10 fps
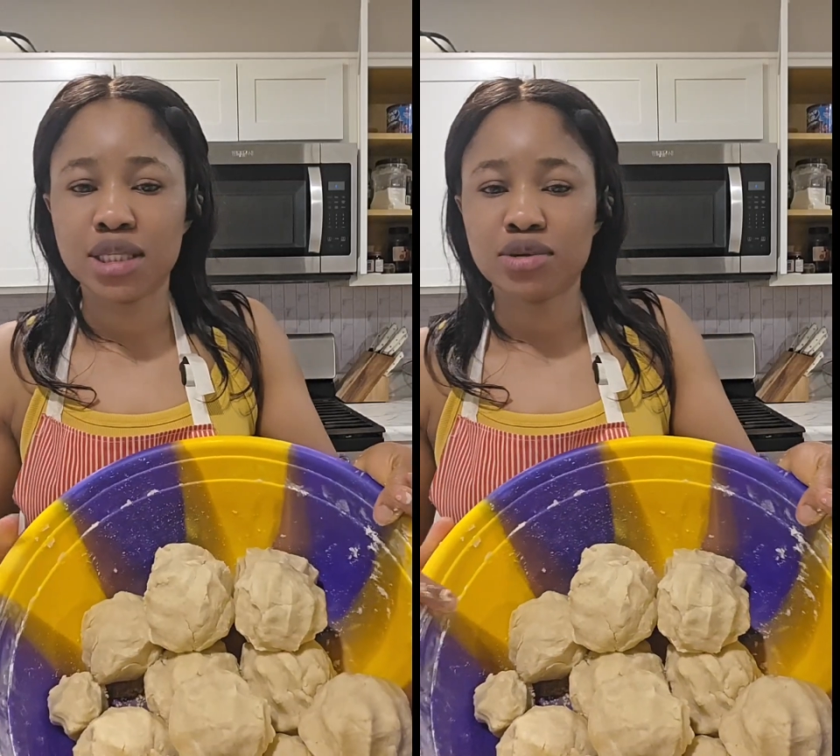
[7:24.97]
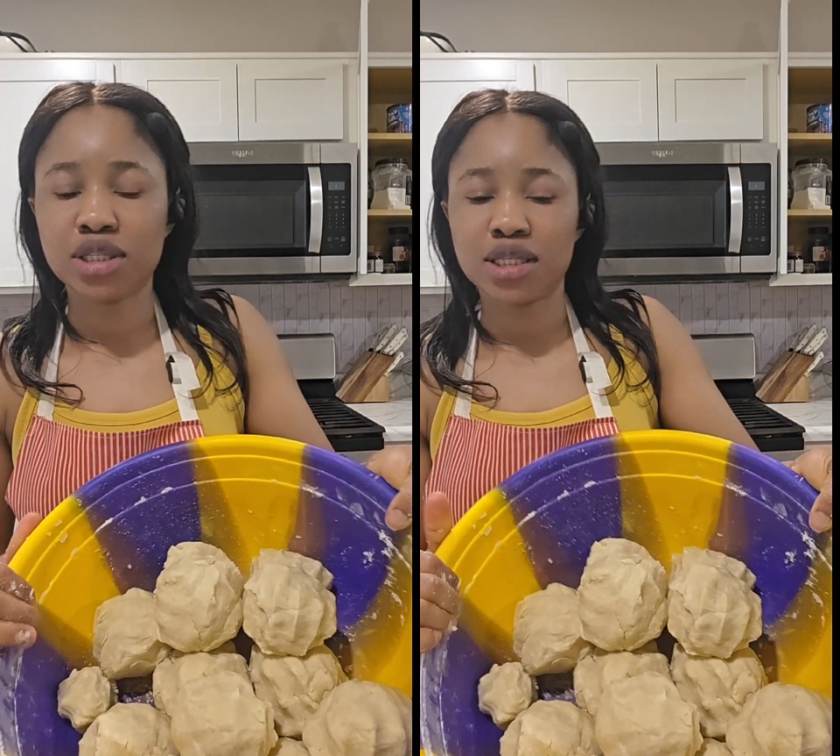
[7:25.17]

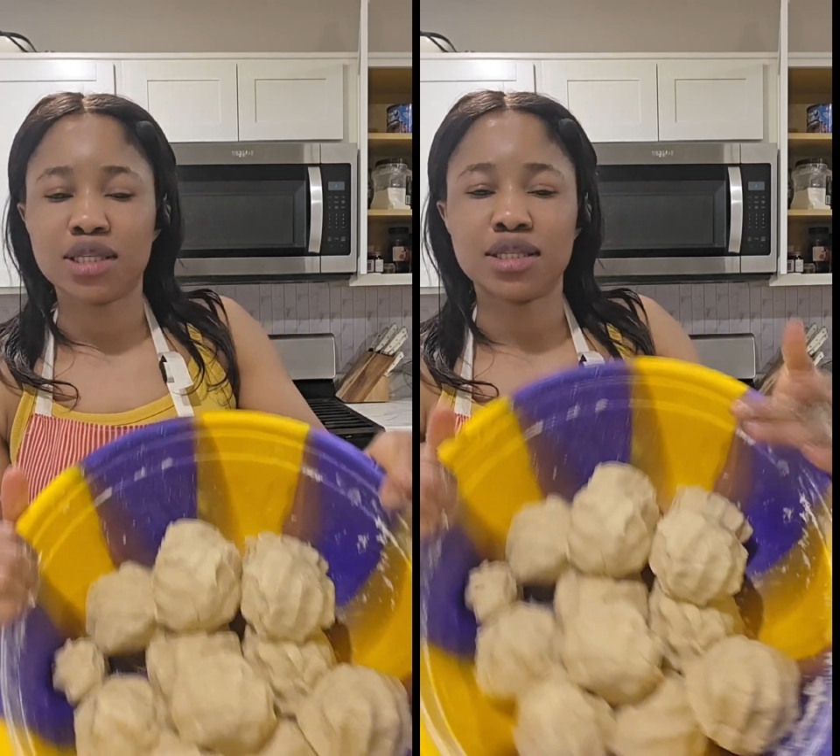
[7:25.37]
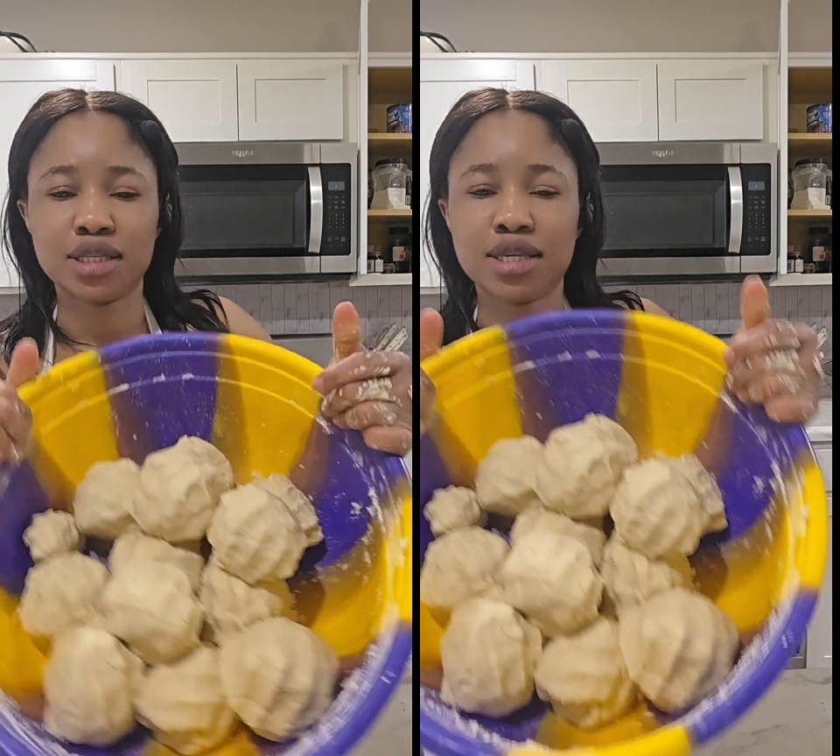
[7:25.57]
So this
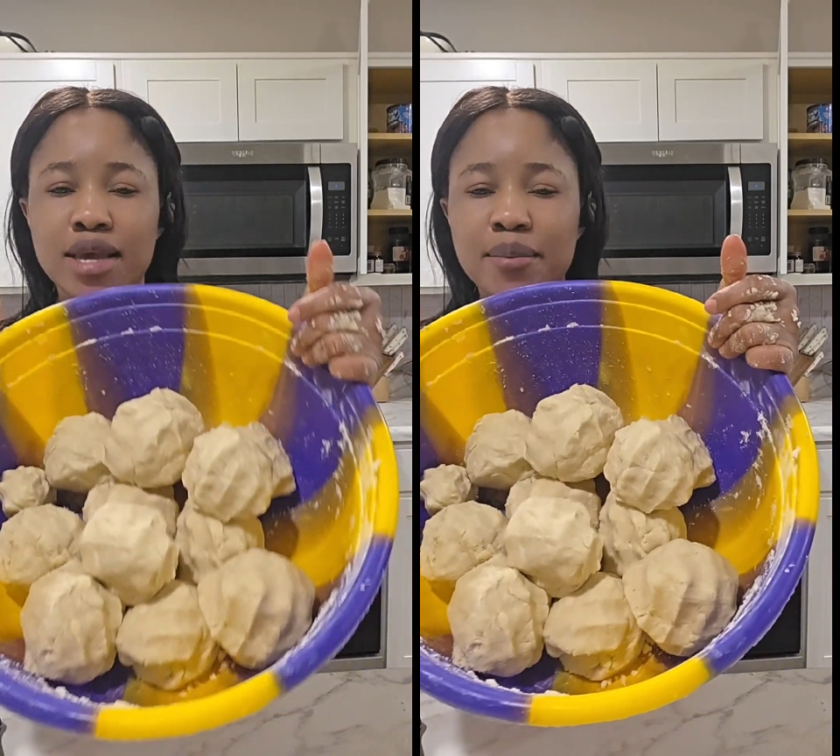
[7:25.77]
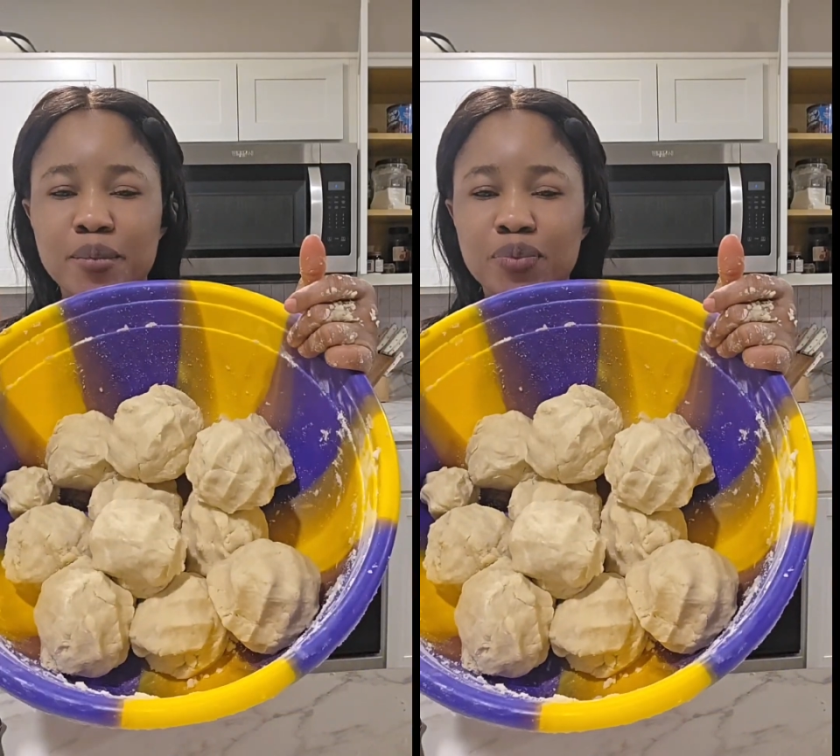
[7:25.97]
is it
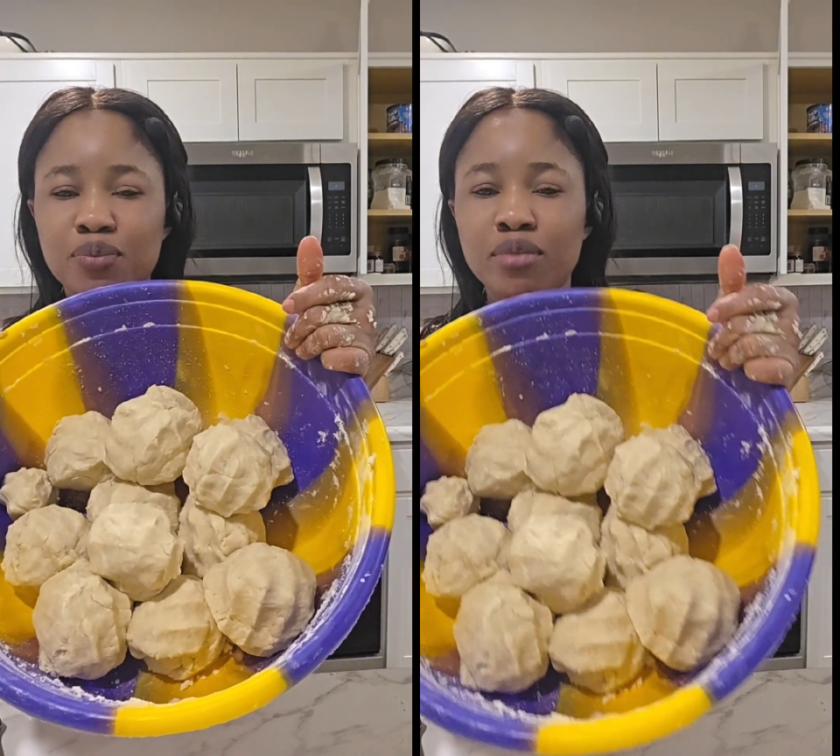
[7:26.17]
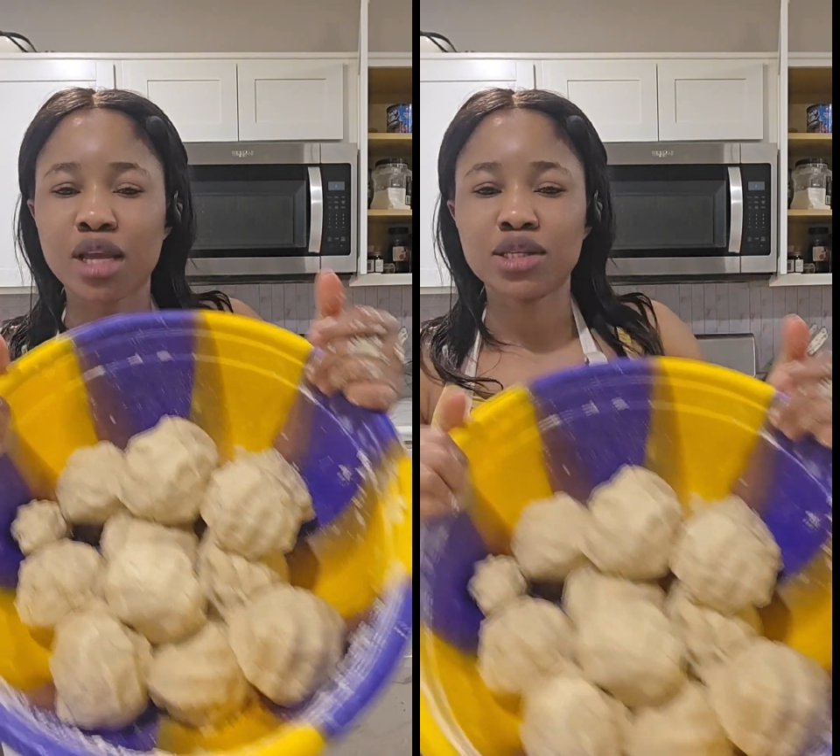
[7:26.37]
here.
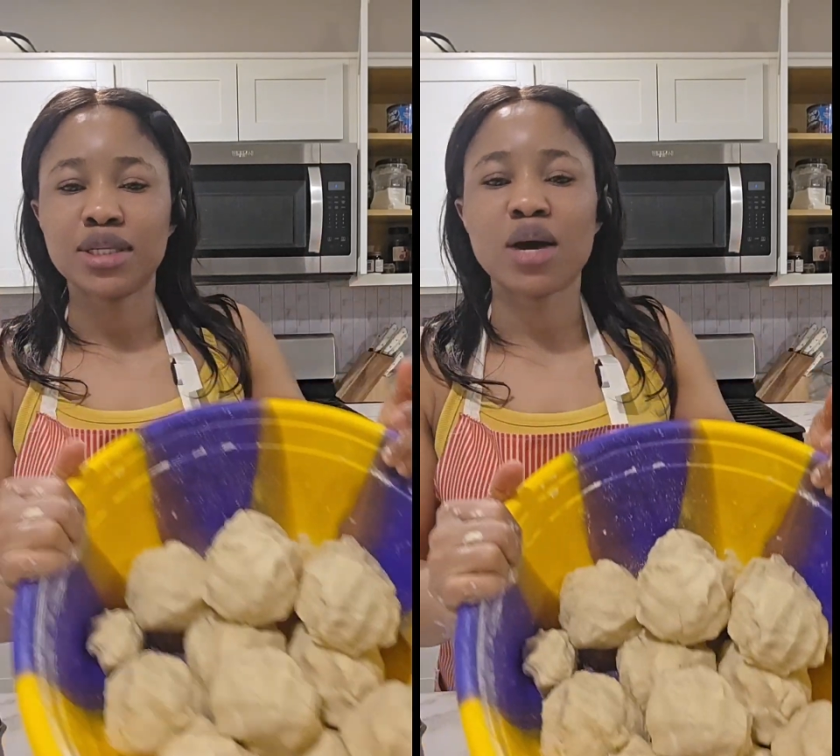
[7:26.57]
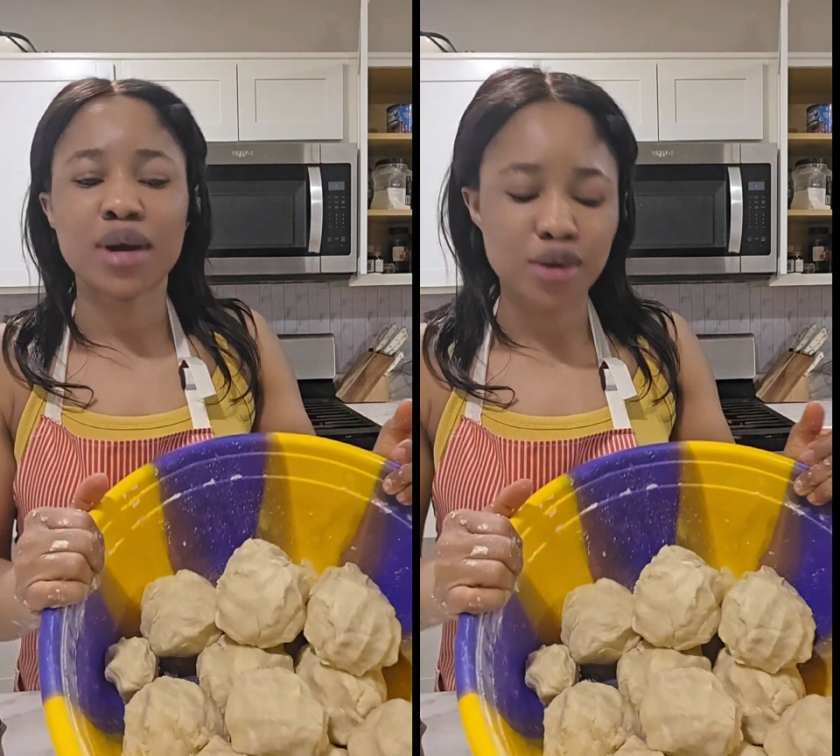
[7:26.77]
So
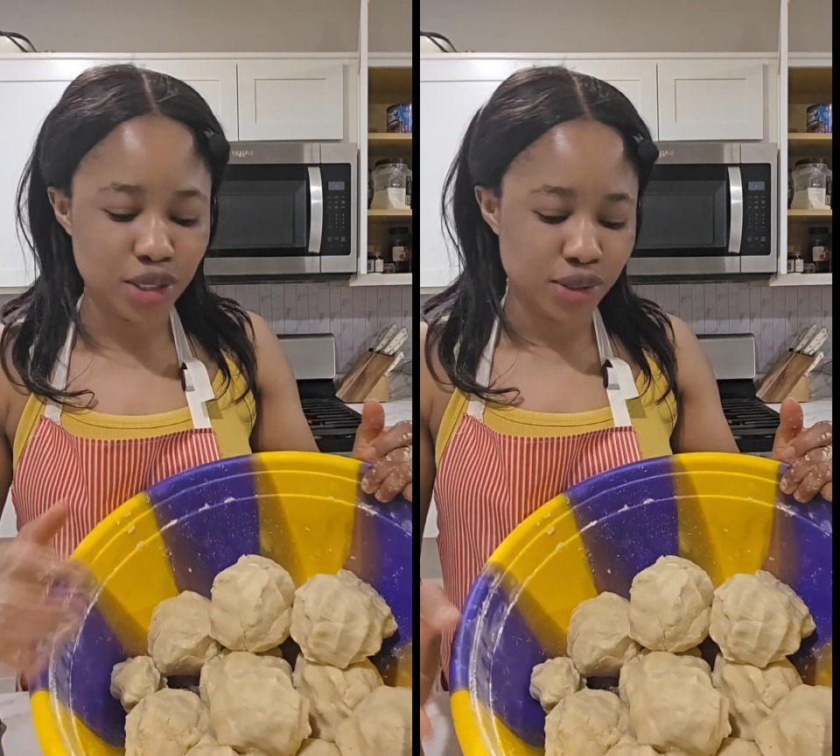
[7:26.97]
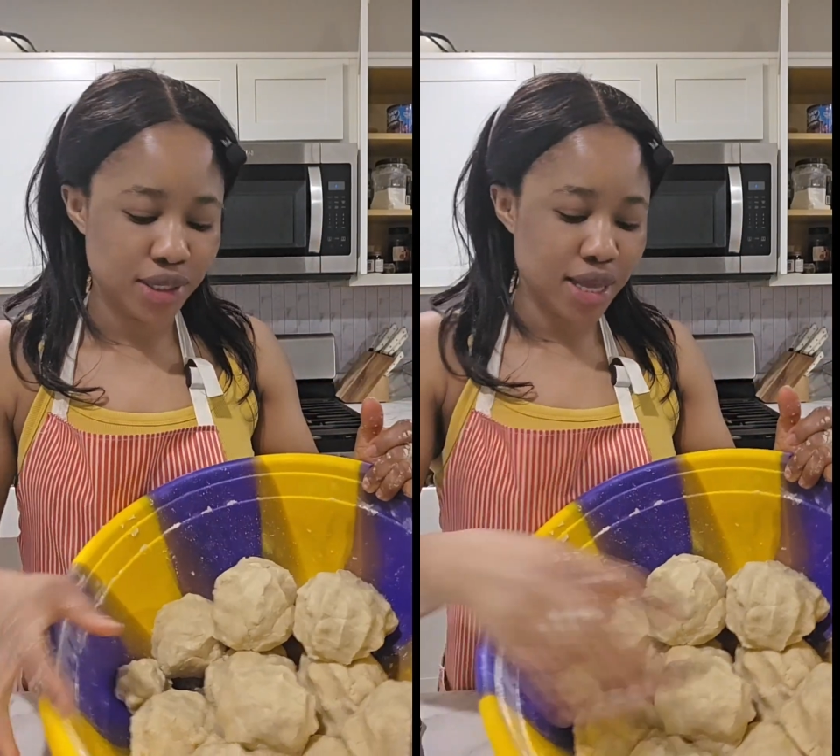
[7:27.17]
now we're
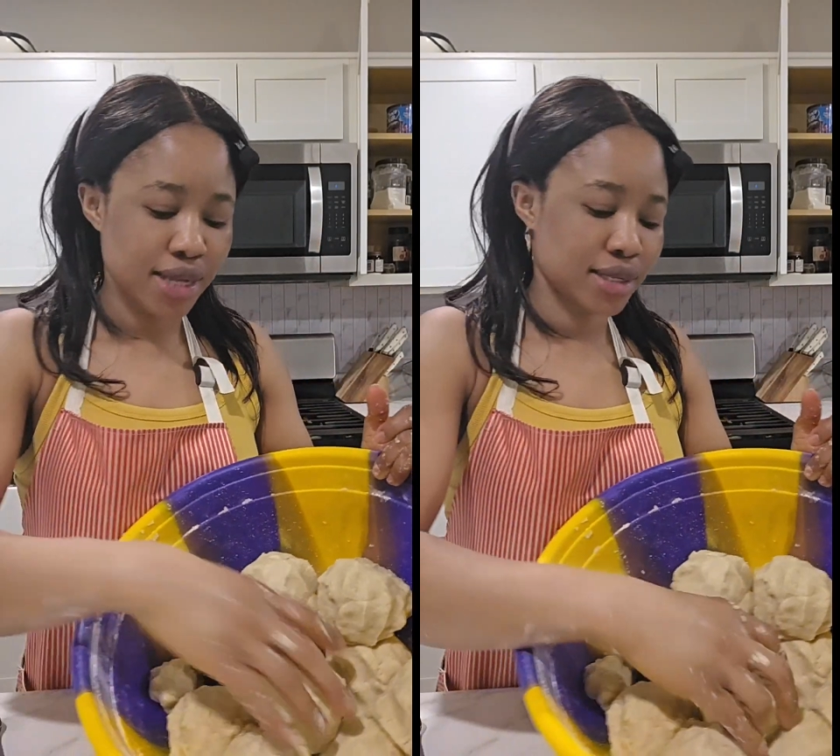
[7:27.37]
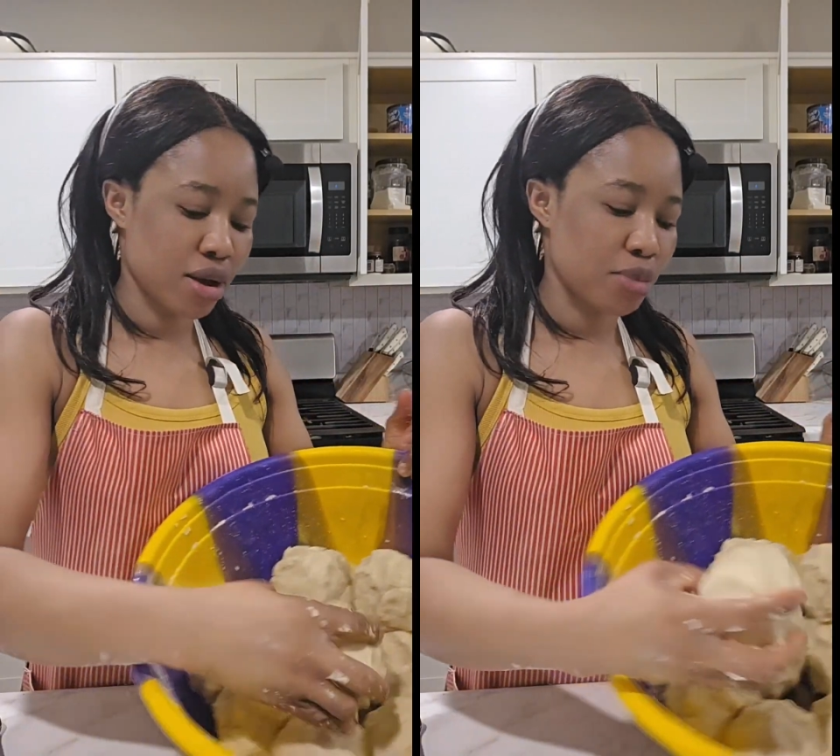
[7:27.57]
going to start